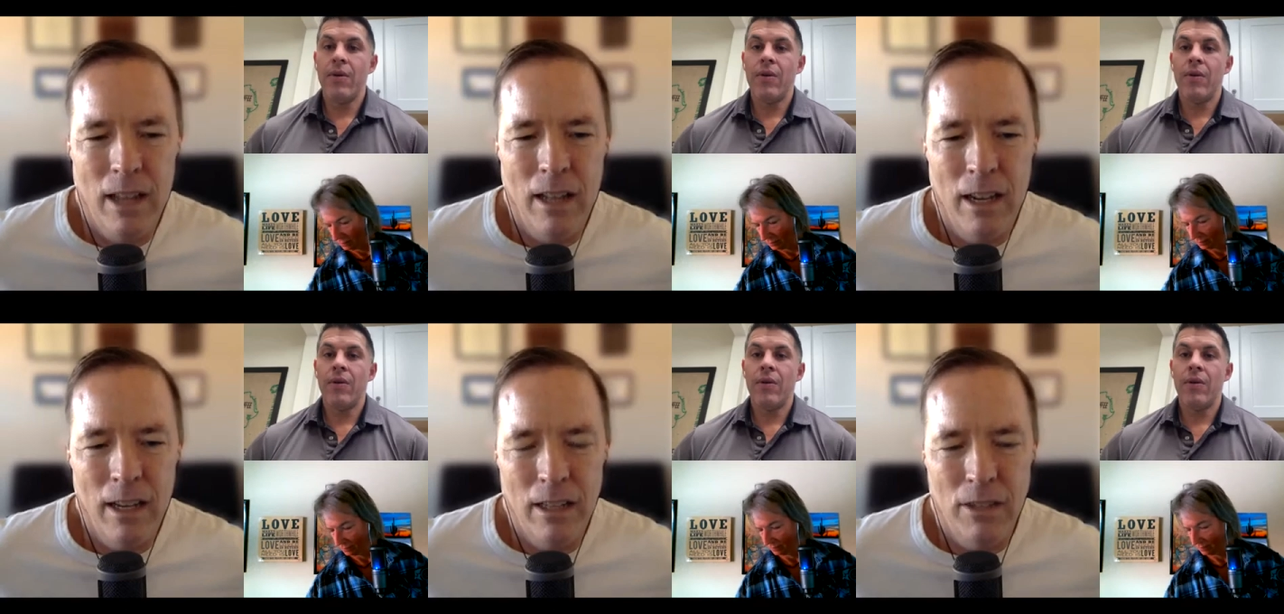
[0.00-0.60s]
Speaker 1: not
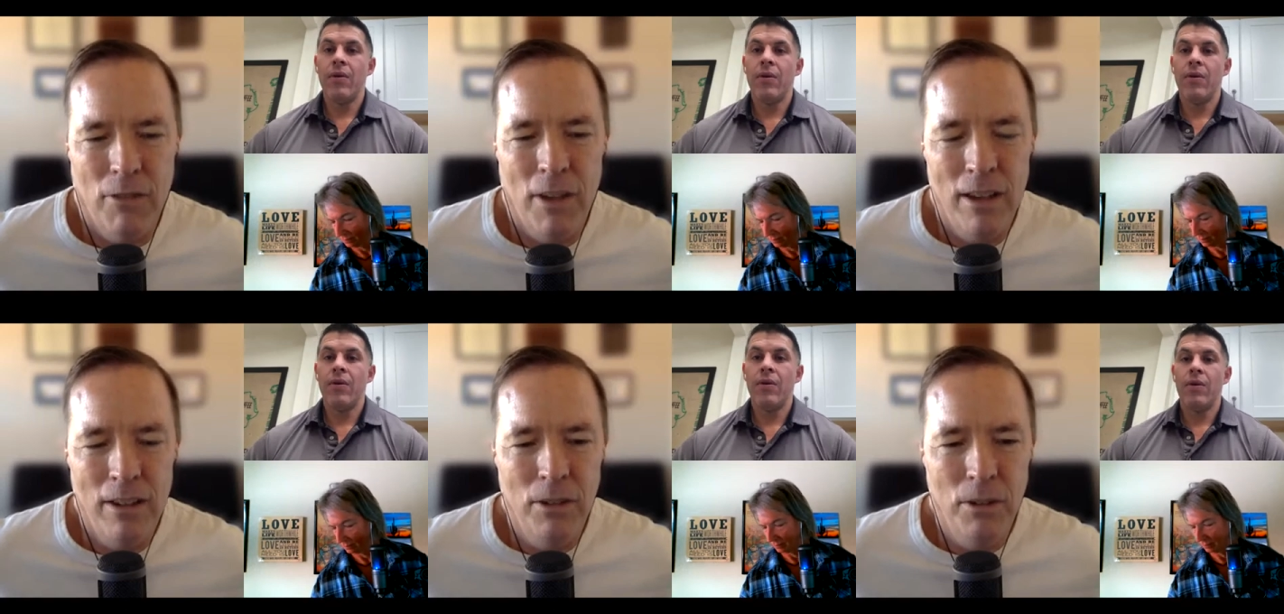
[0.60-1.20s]
letting this
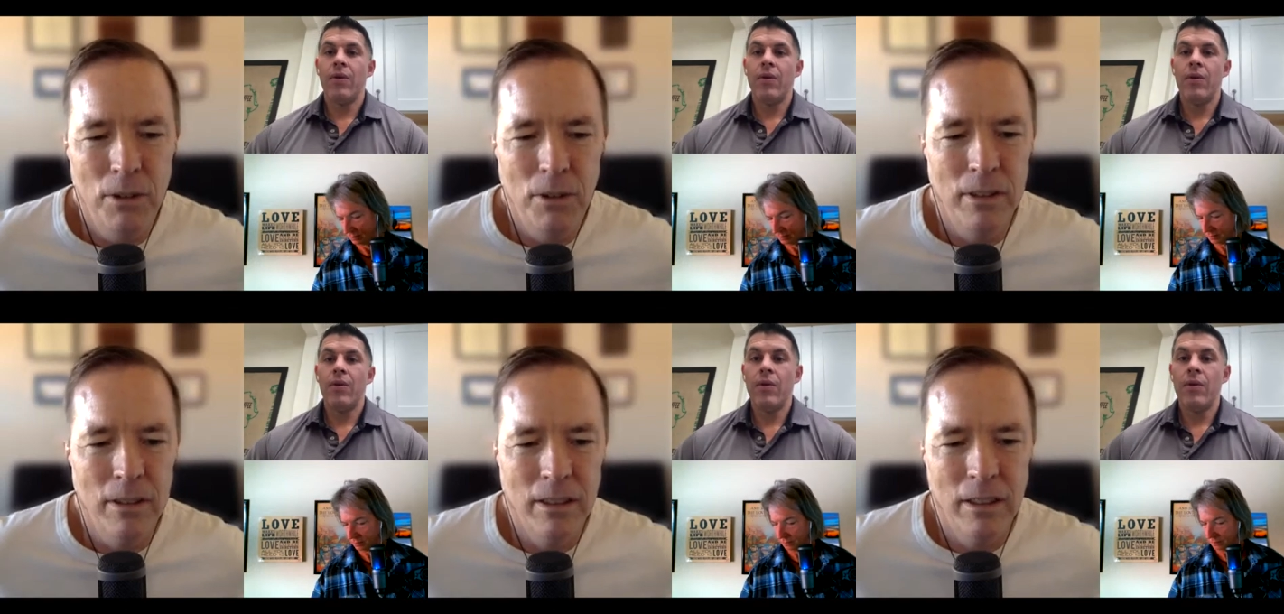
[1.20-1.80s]
fade
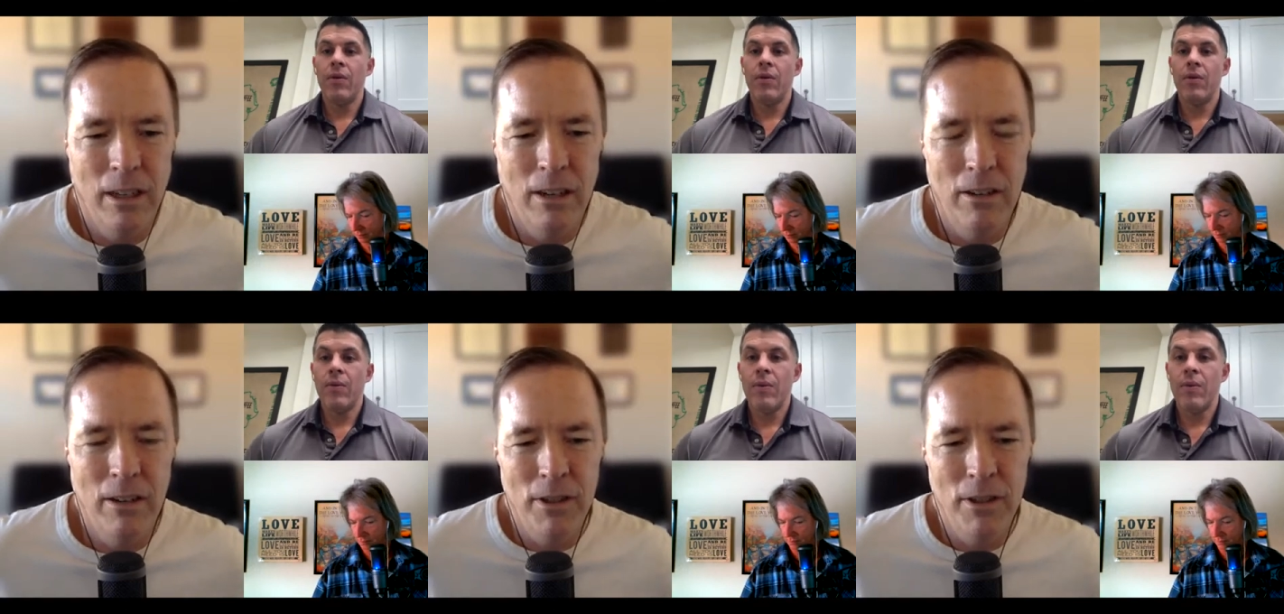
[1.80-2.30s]
to you know